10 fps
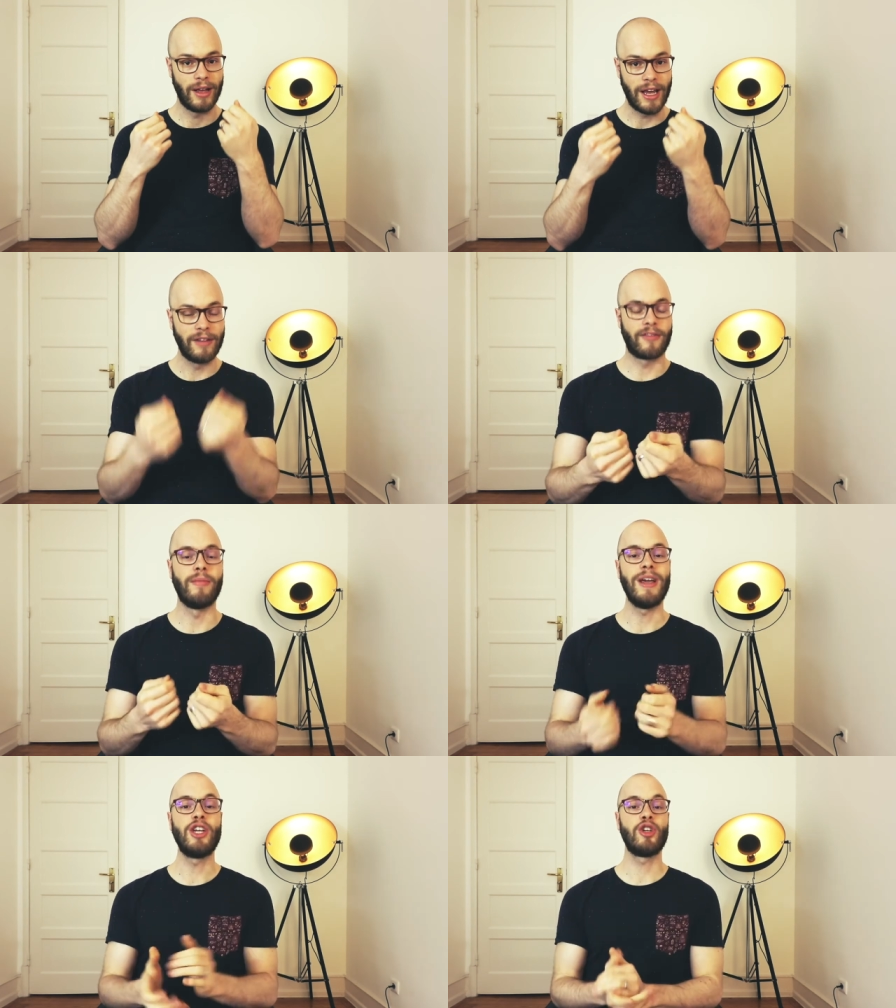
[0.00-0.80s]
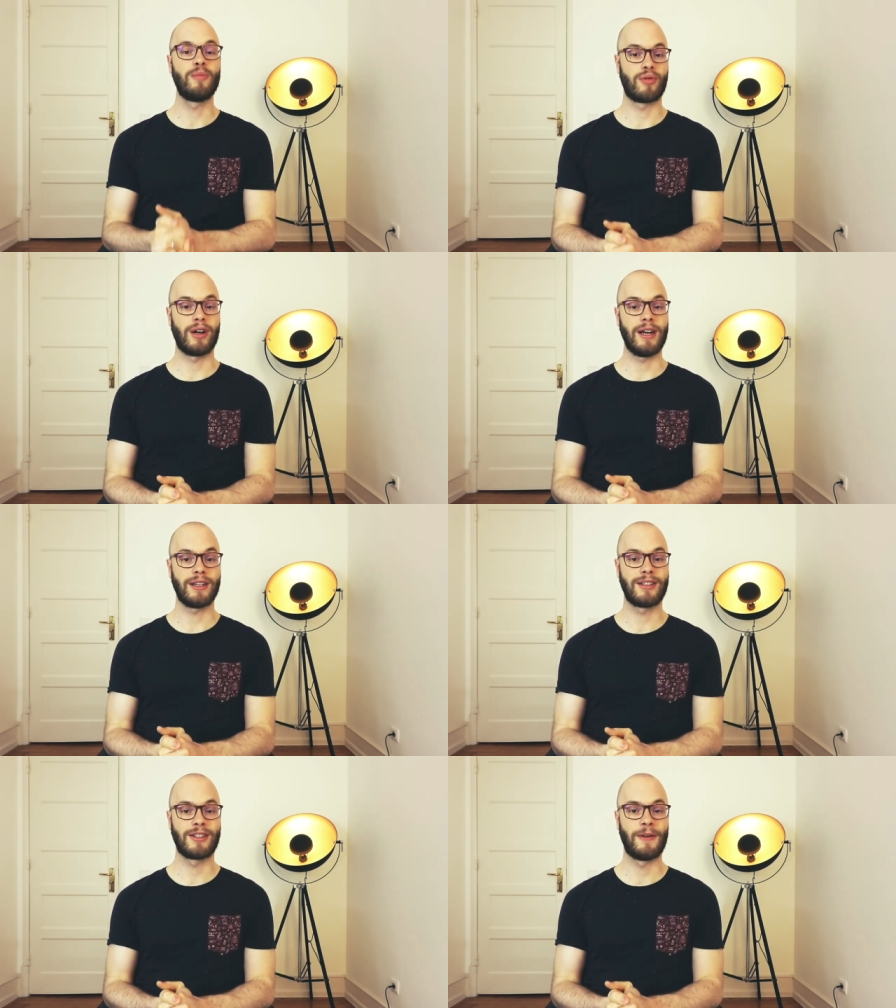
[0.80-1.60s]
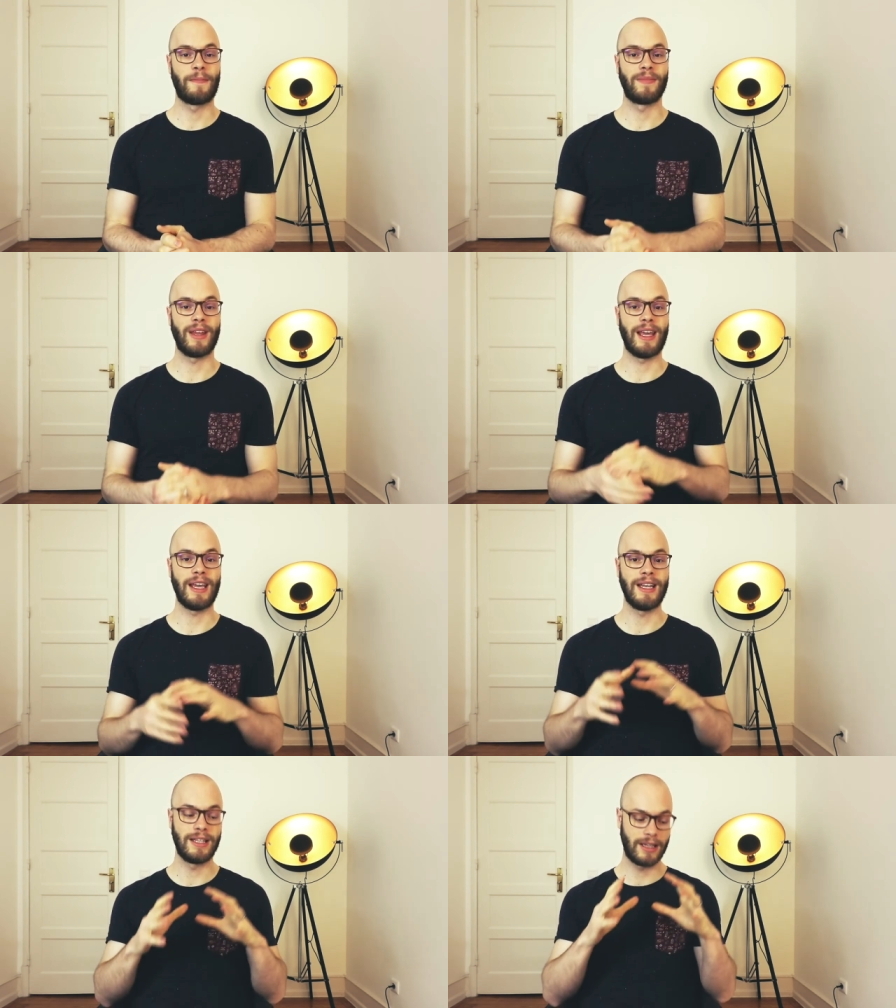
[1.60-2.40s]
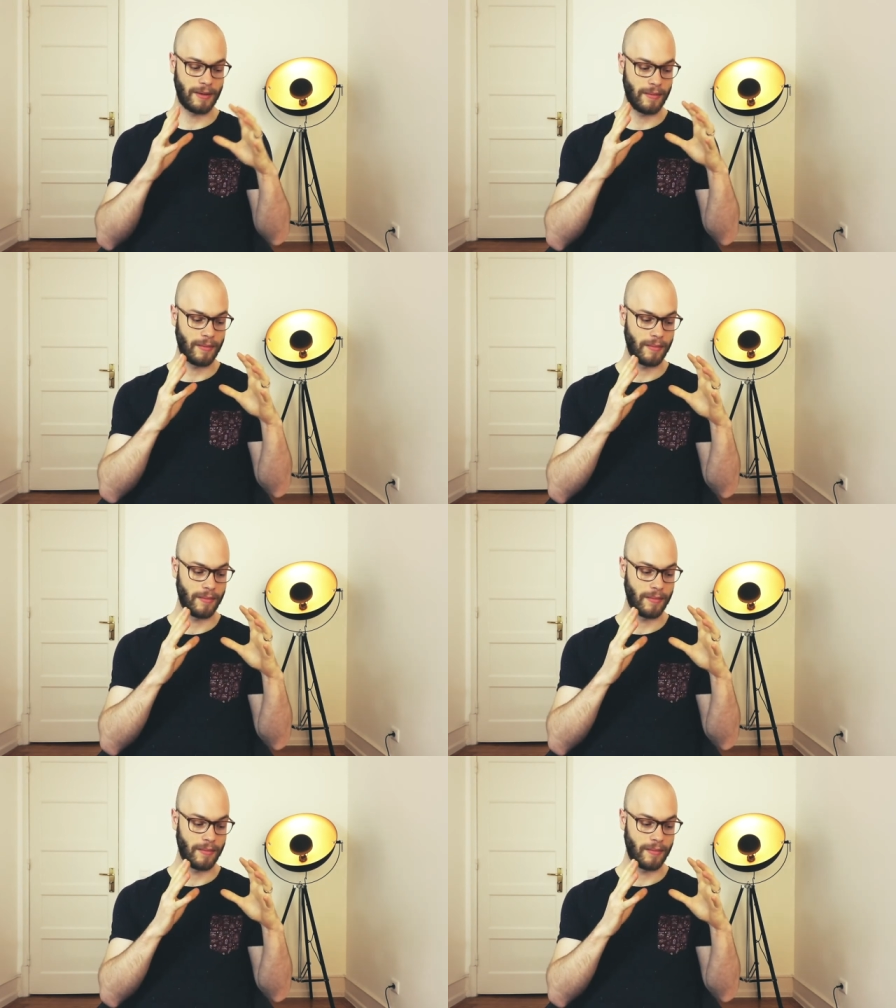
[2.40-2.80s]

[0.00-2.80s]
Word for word: information products and